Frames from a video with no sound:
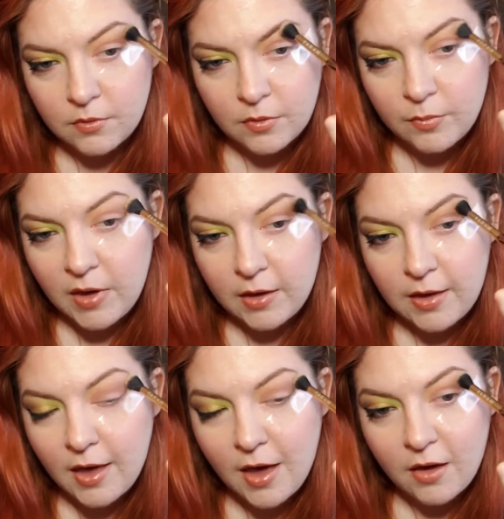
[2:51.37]
Just make
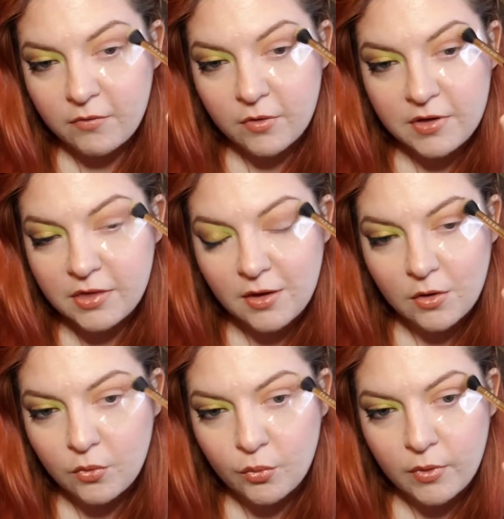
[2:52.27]

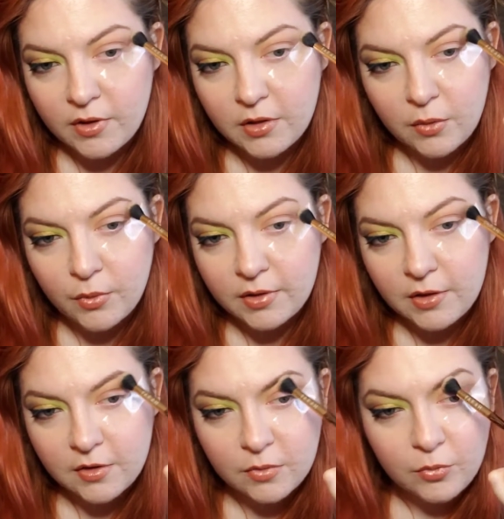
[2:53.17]
everything a
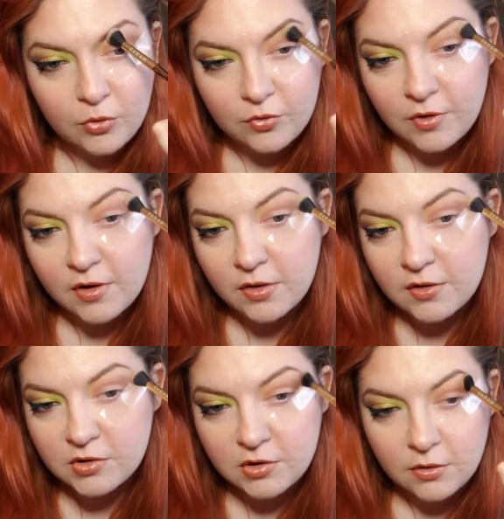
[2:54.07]
really smooth
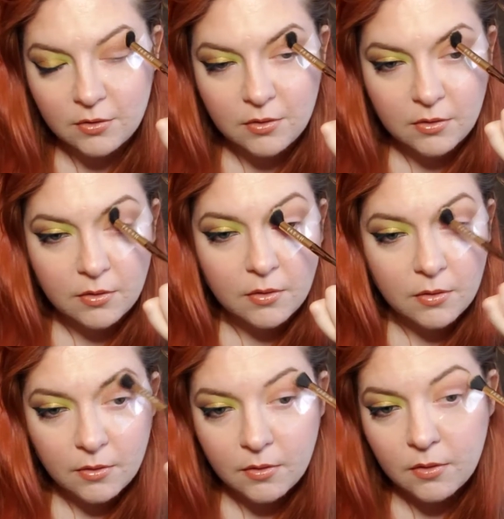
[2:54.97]
transition.
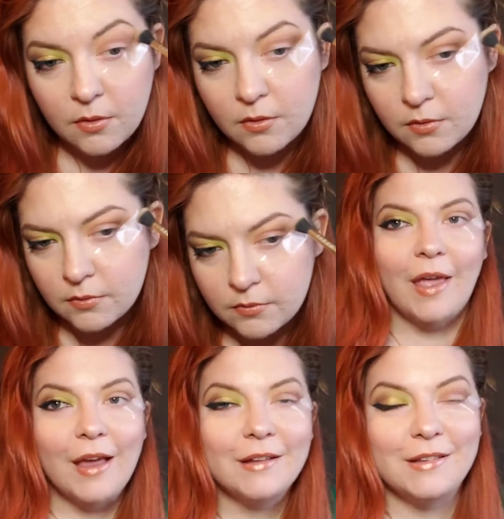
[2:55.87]

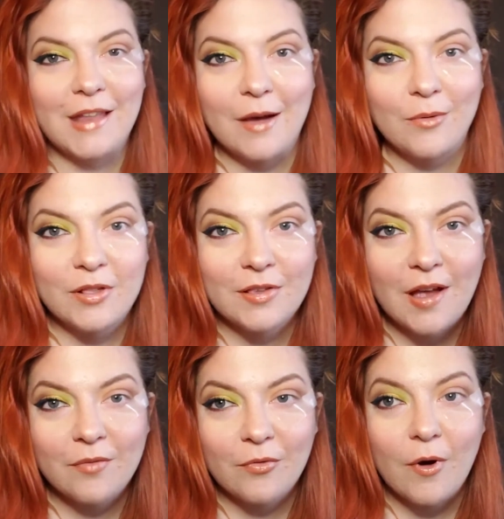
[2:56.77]
And now it's
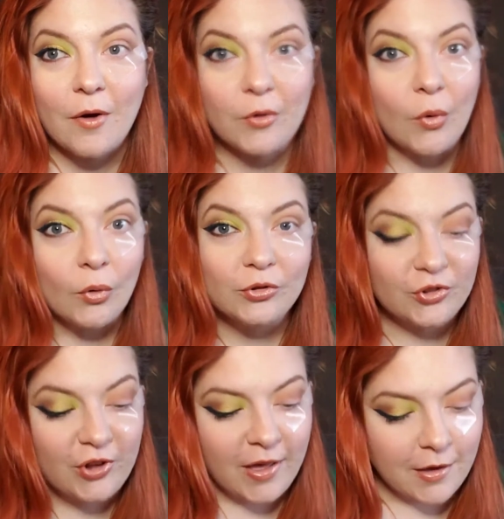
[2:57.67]
time for our gold
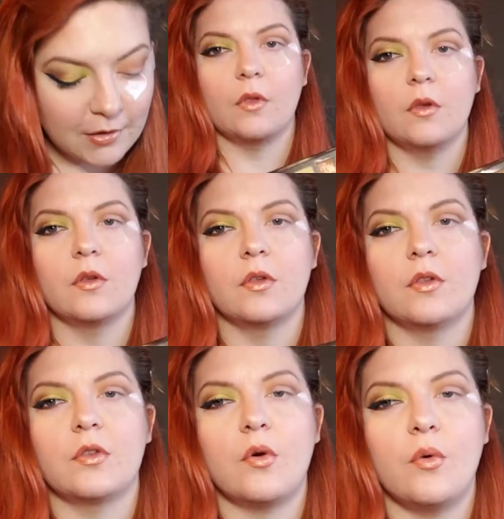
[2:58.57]
shade.
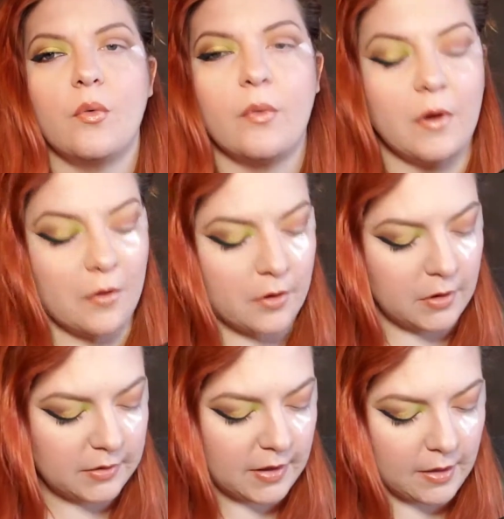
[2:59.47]
So we're
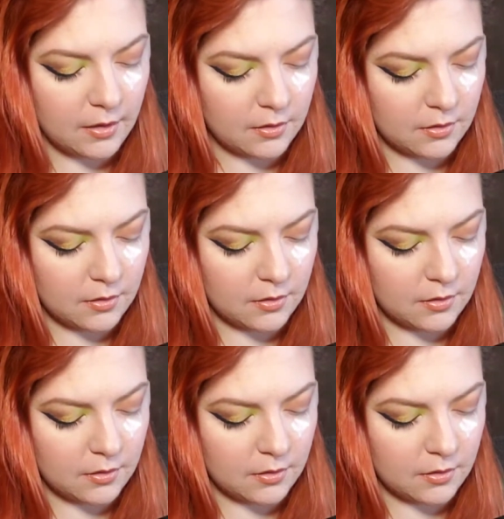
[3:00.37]
gonna take